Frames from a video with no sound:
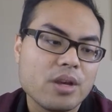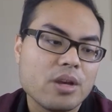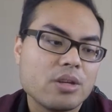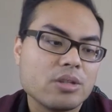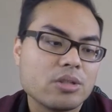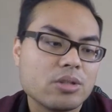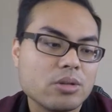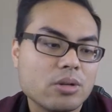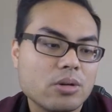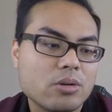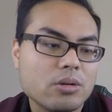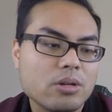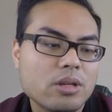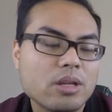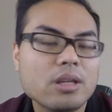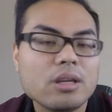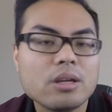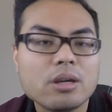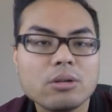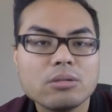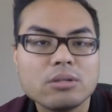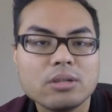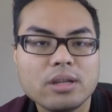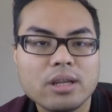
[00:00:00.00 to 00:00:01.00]
So you need
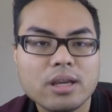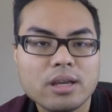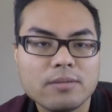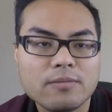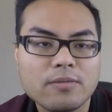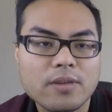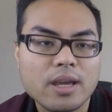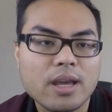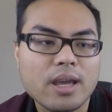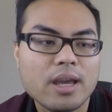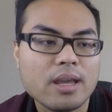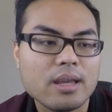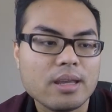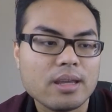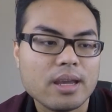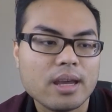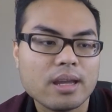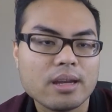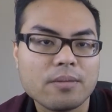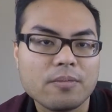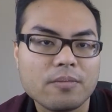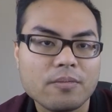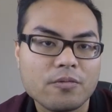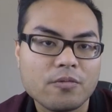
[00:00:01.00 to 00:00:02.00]
to go to DMV,
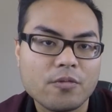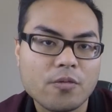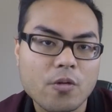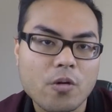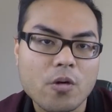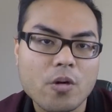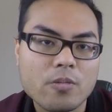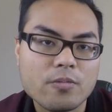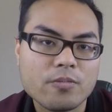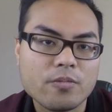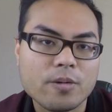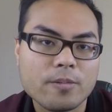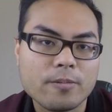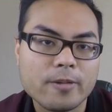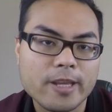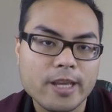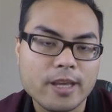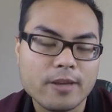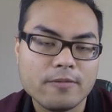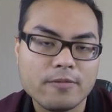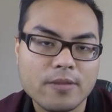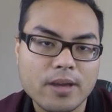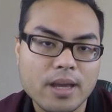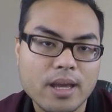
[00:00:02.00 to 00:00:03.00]
get a form from
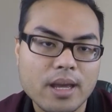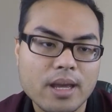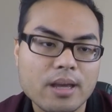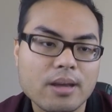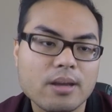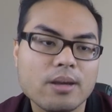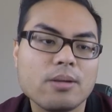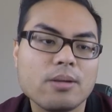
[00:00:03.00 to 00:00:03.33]
DMV.